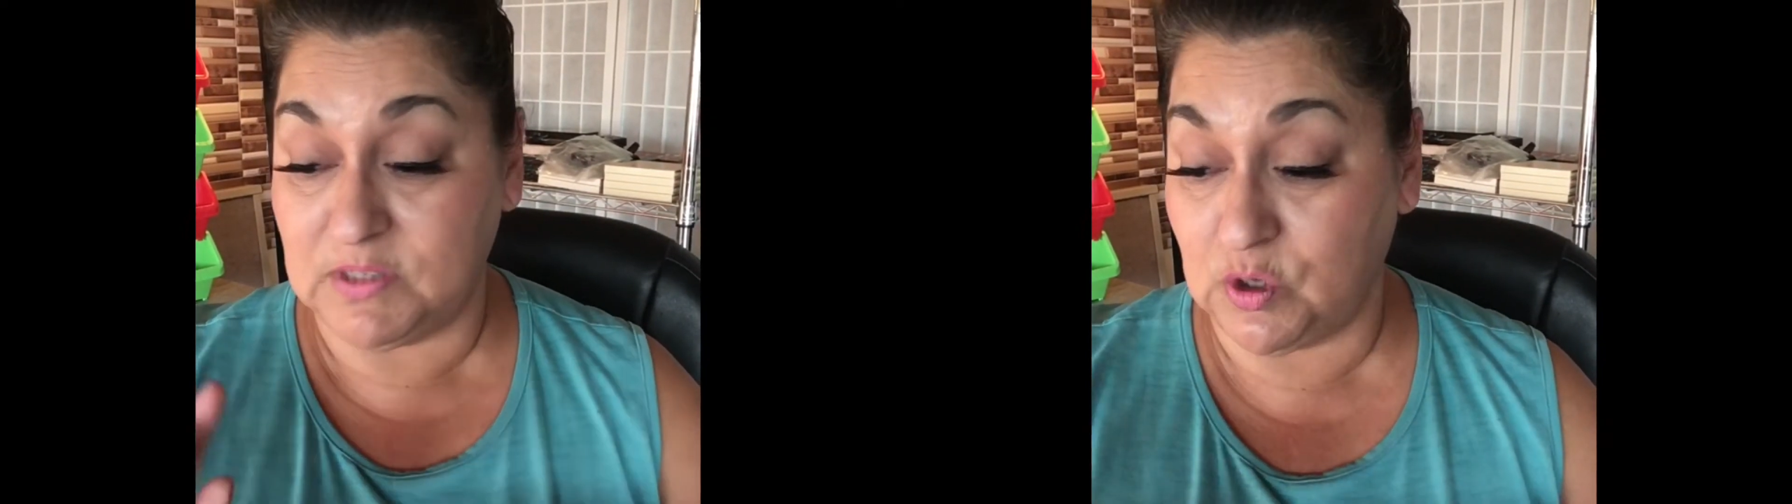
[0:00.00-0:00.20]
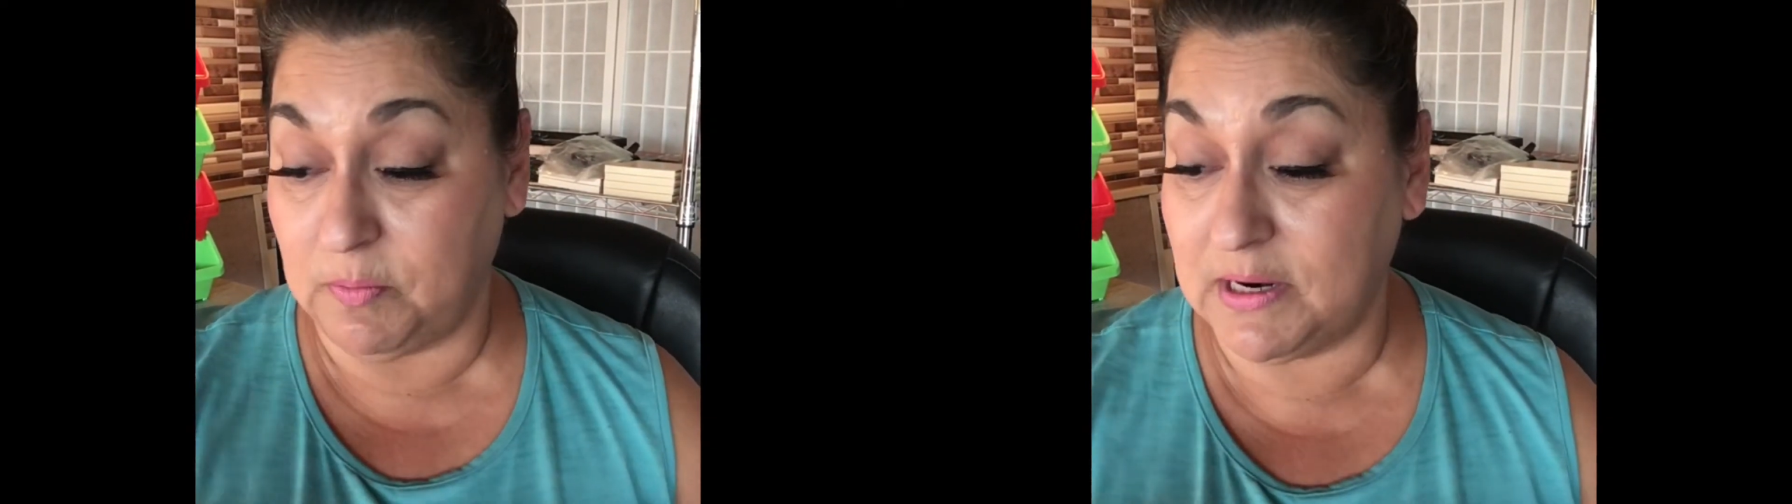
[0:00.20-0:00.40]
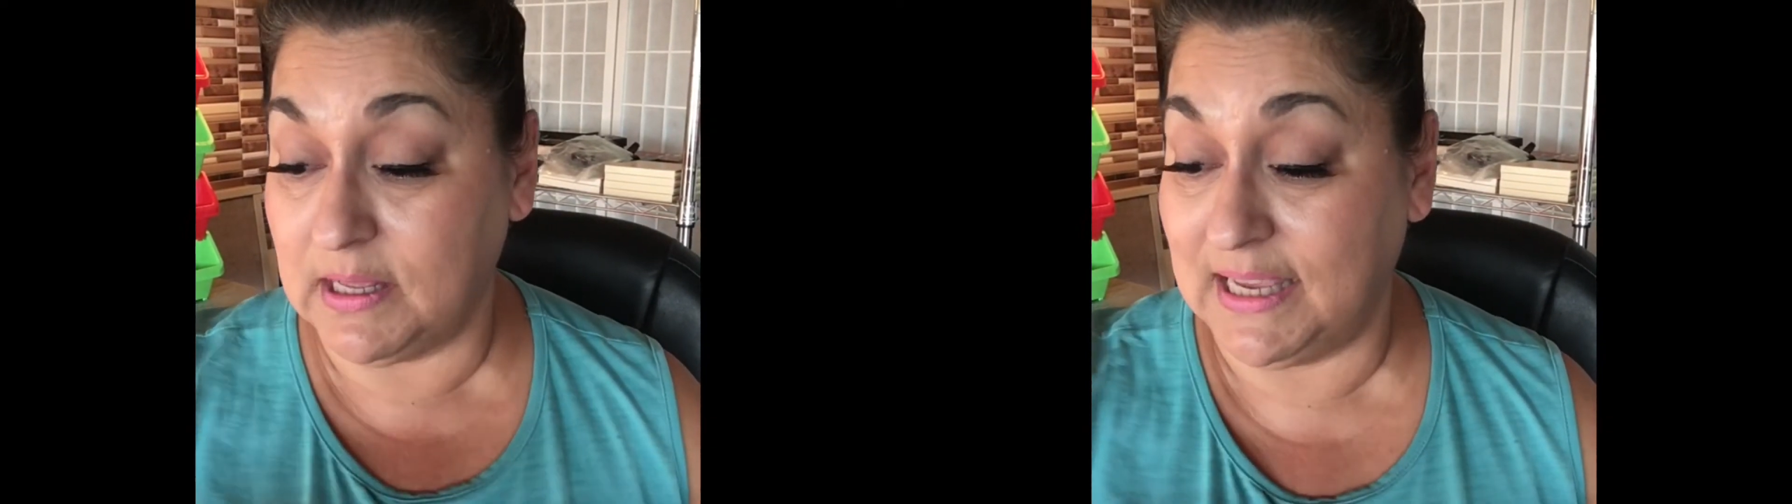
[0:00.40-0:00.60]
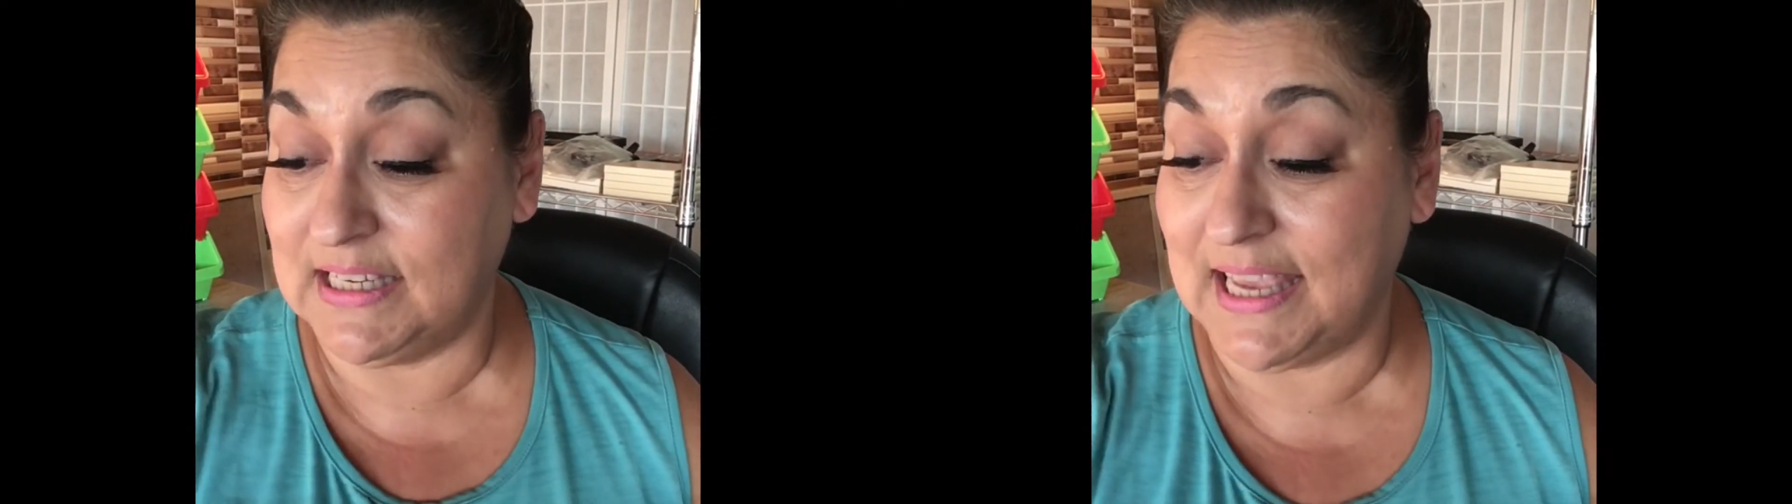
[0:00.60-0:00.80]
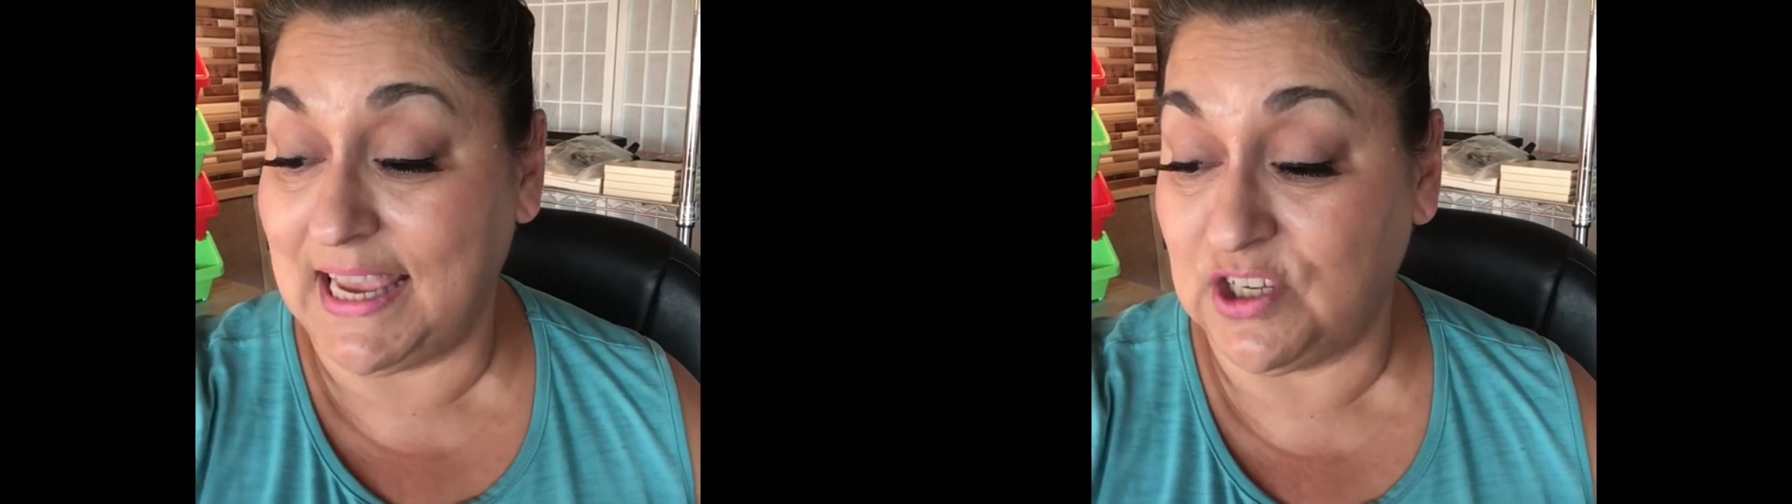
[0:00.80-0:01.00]
so I'm going to
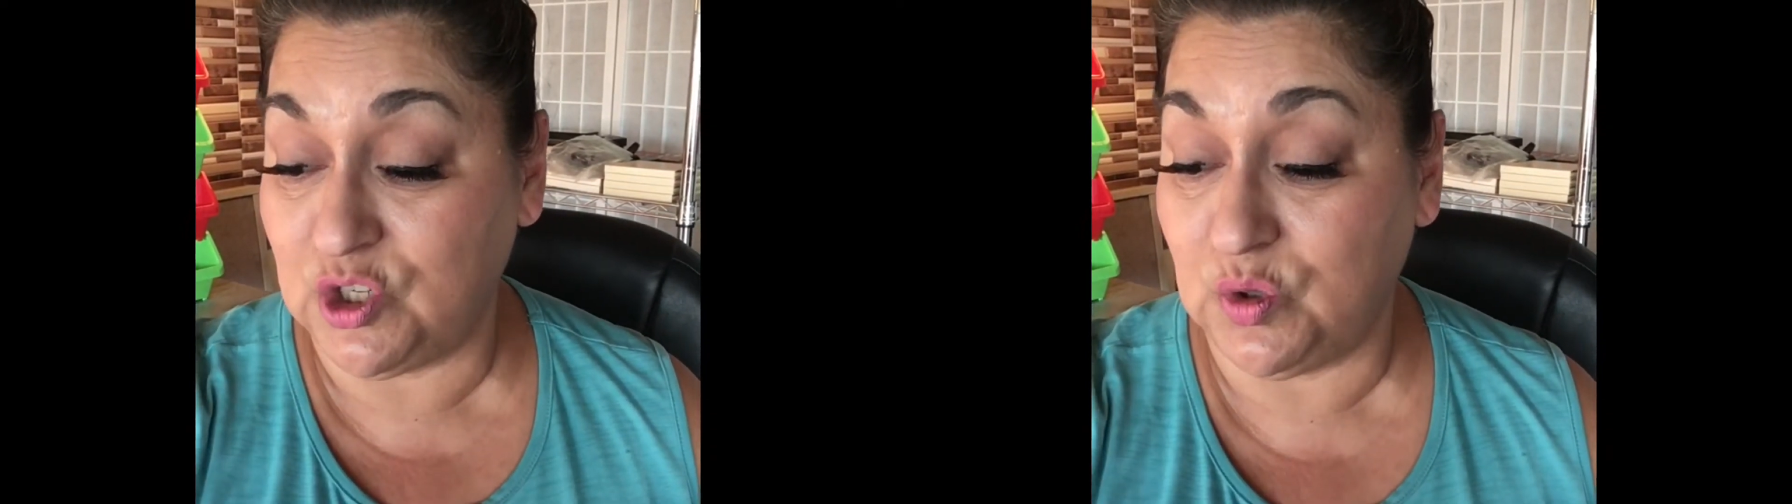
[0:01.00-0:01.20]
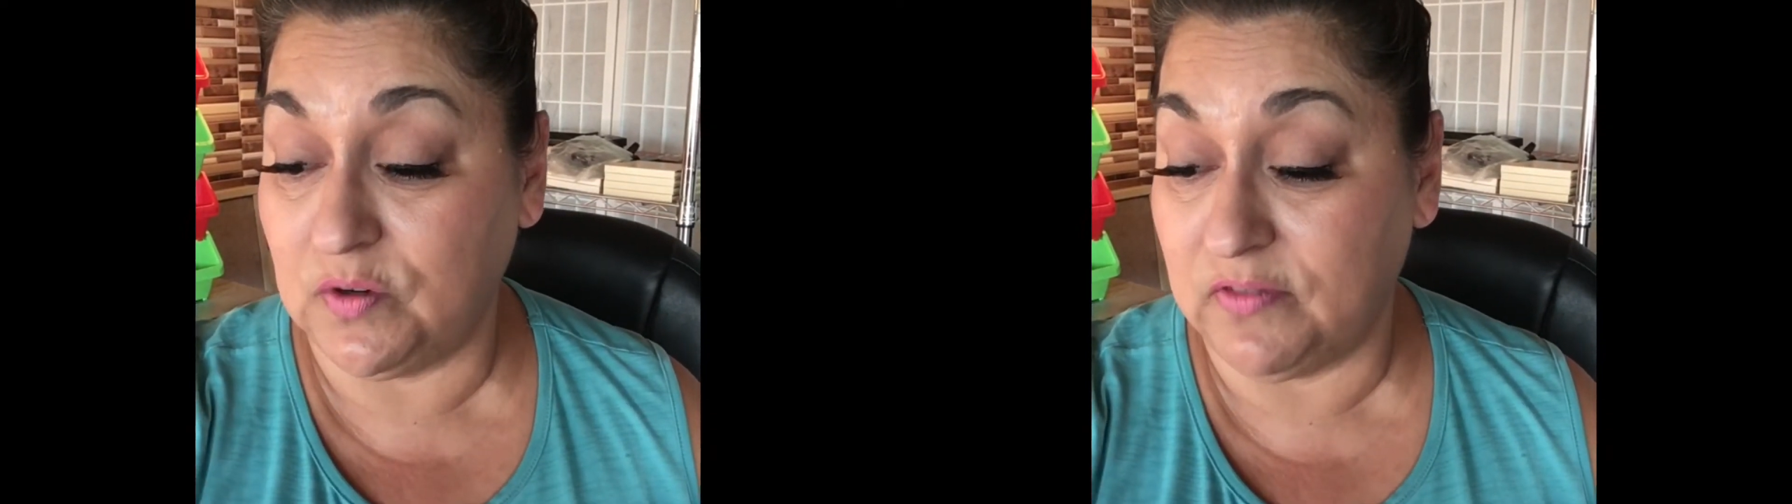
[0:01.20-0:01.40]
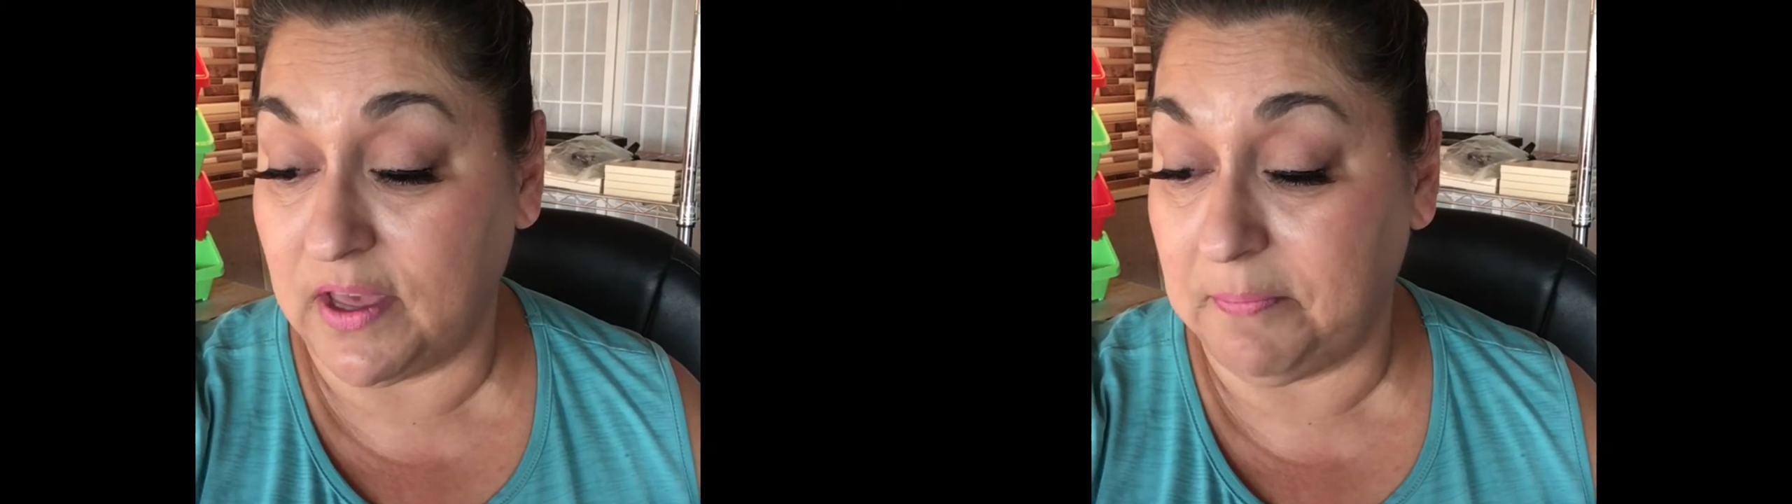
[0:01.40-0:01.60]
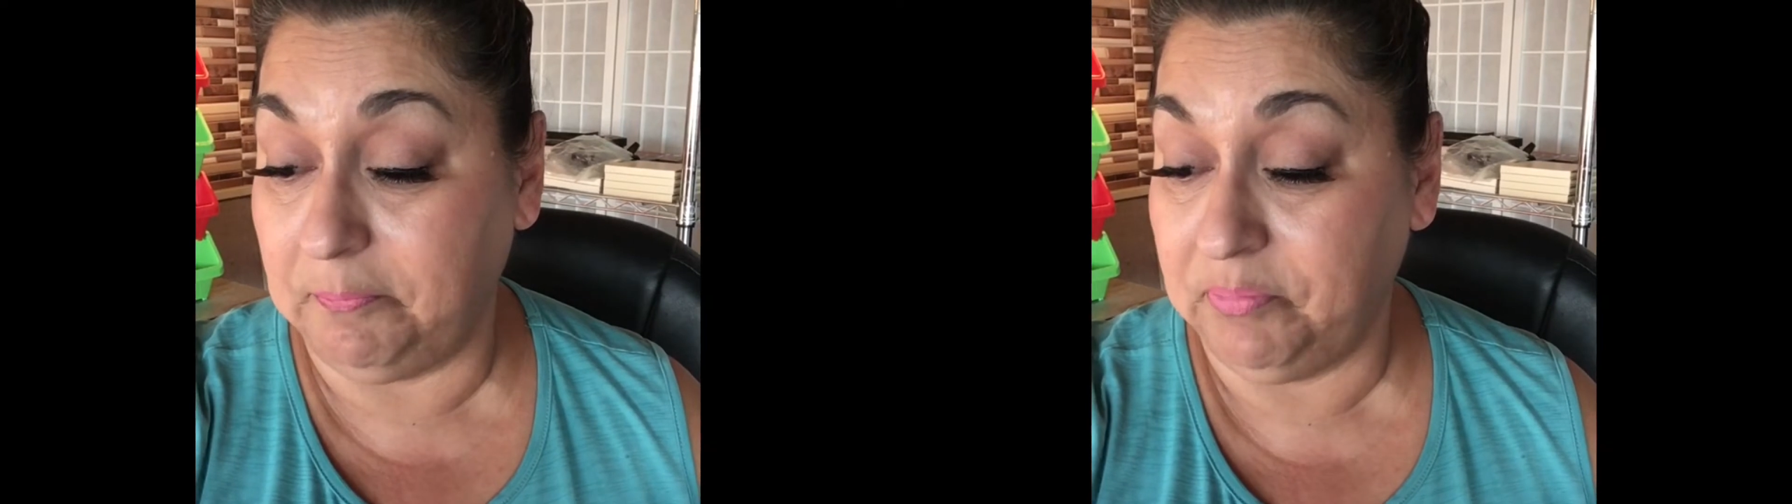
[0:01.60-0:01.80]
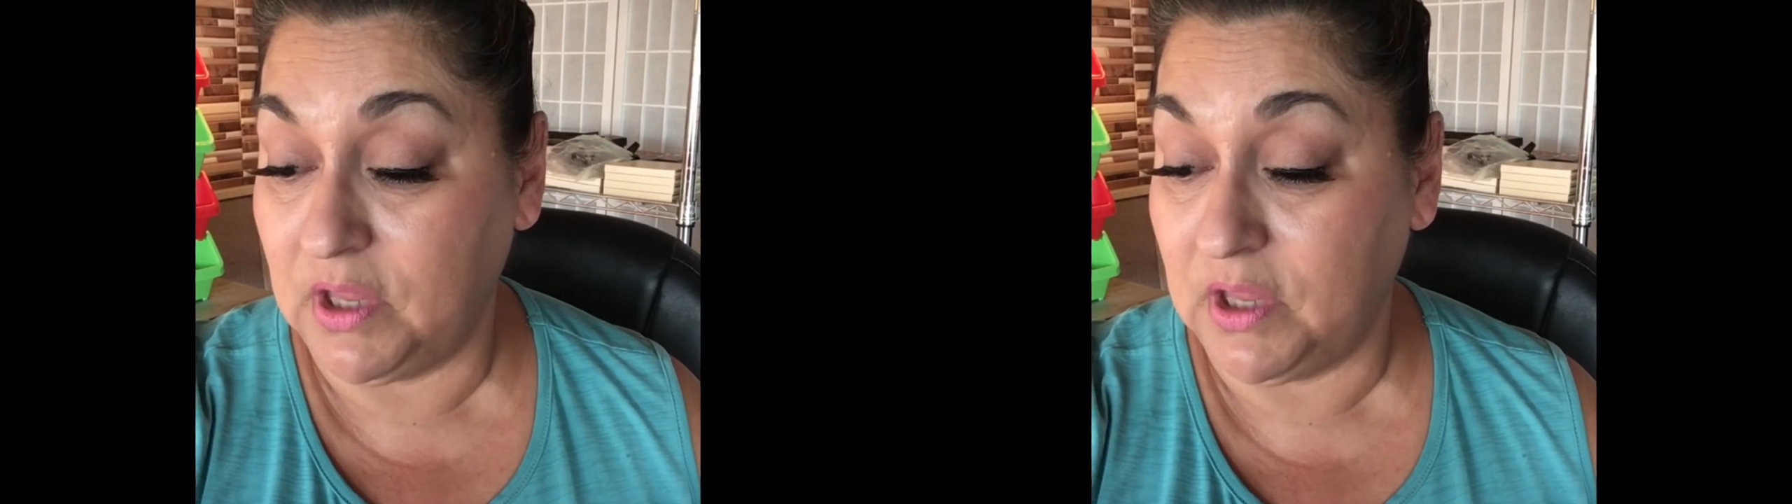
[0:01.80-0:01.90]
indicate 2 of them.